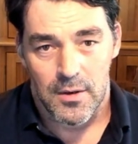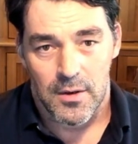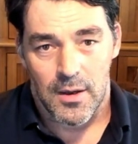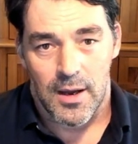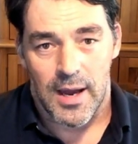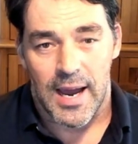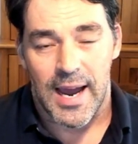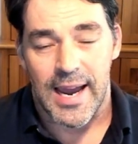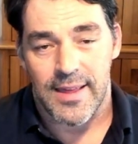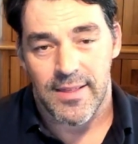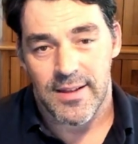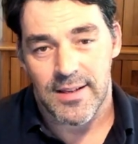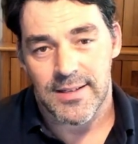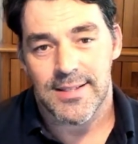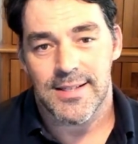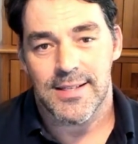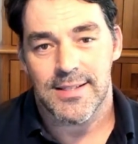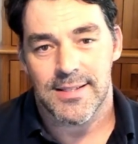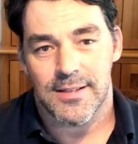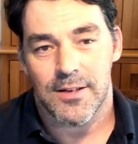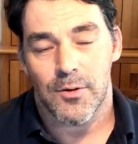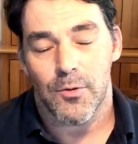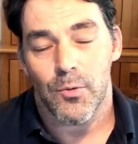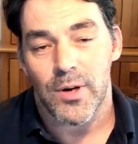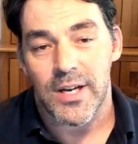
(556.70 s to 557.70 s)
hey, this
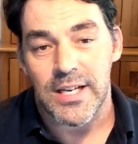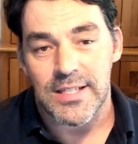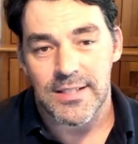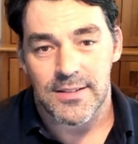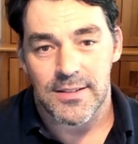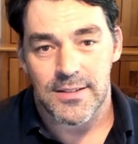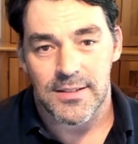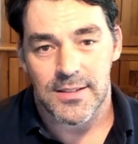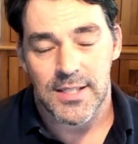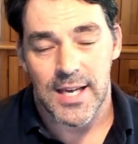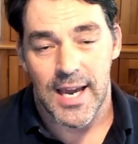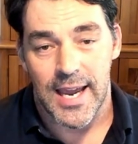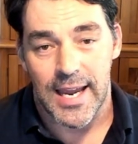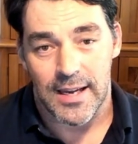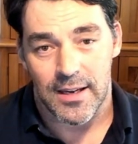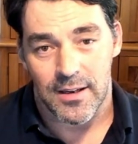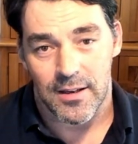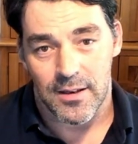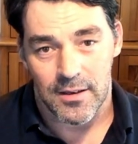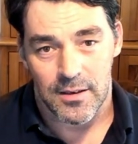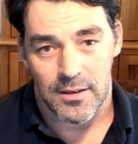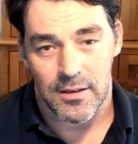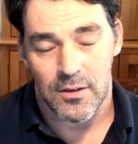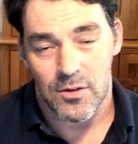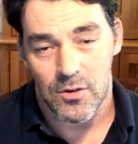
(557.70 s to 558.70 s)
isn't a reason to take
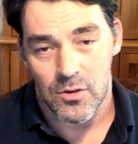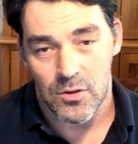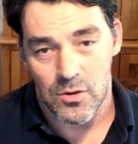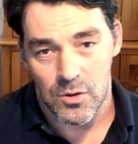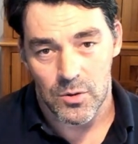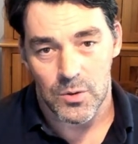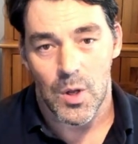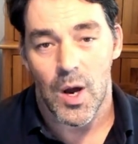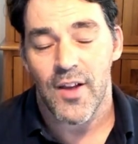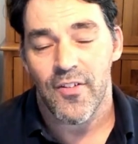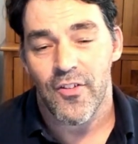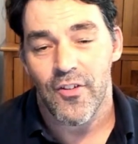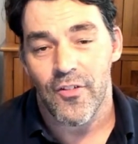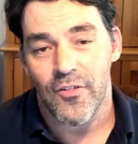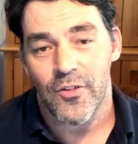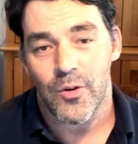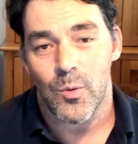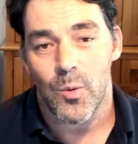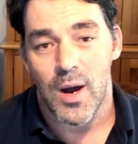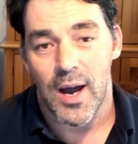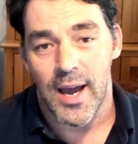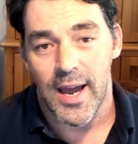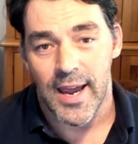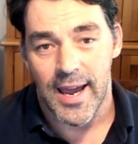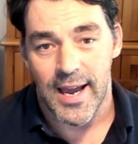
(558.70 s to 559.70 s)
your license
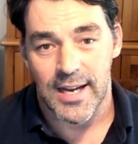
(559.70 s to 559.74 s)
away.